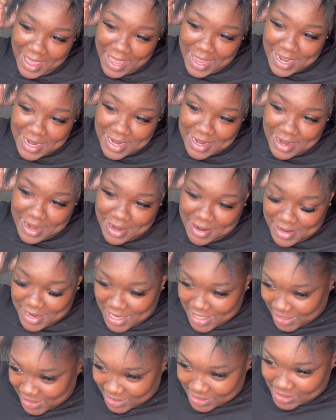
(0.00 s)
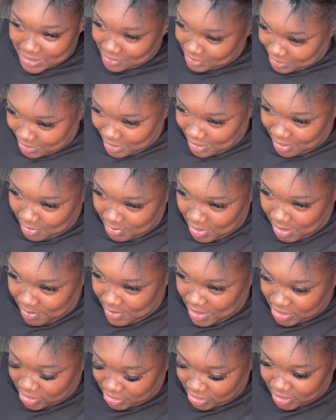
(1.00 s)
I did all that shit talking about
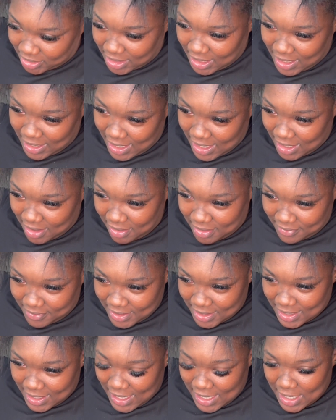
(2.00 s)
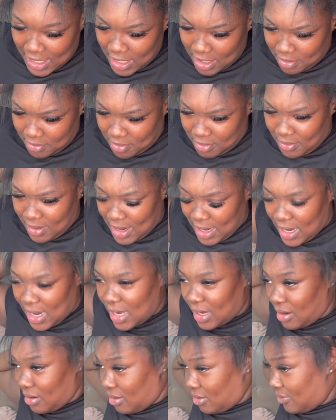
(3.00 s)
make sure y'all got enough hair. Like, damn, do I
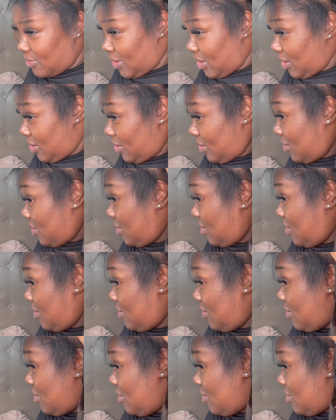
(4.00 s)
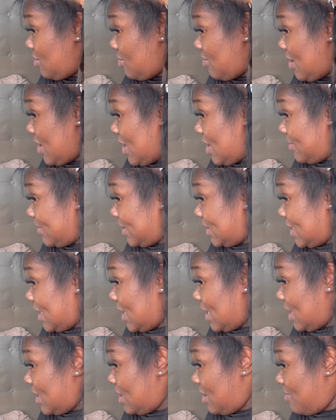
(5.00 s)
got enough hair? Oh, I'm
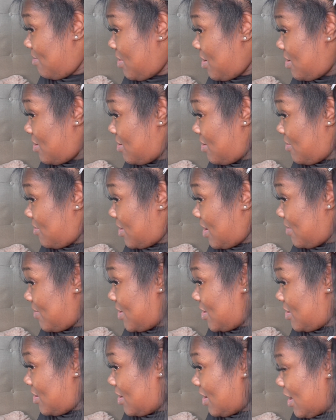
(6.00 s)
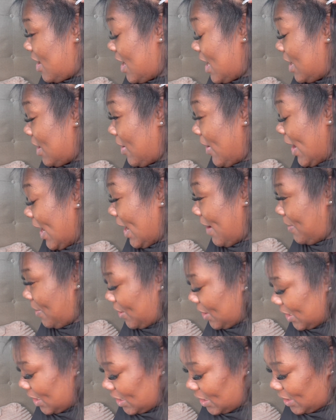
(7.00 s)
stacking these bundles on top of each other. Nah, I know I got
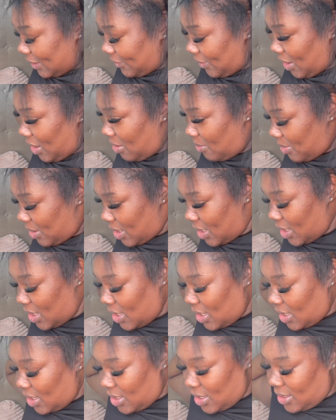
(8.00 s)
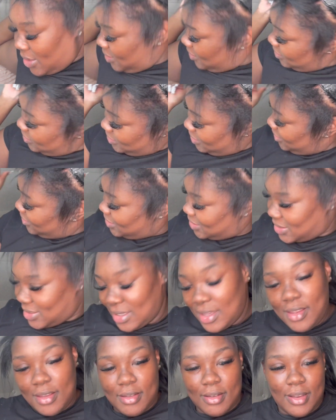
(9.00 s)
more than enough hair, but
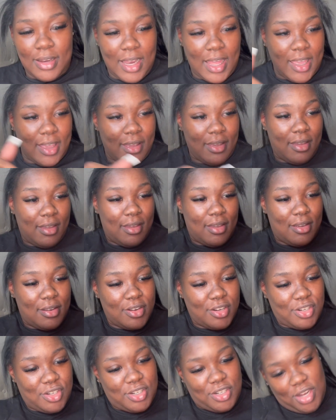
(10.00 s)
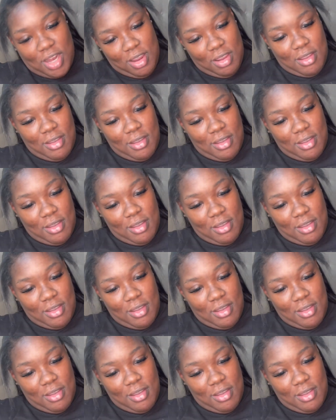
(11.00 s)
still, like, shit.